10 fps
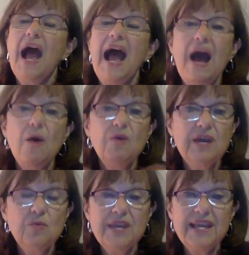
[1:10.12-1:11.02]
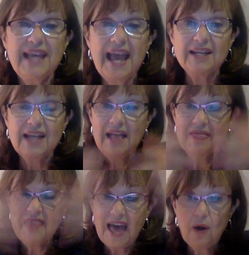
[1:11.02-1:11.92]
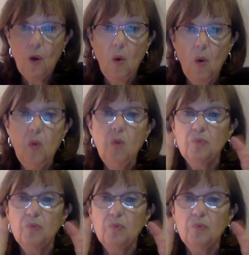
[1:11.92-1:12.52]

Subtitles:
how can we get that whole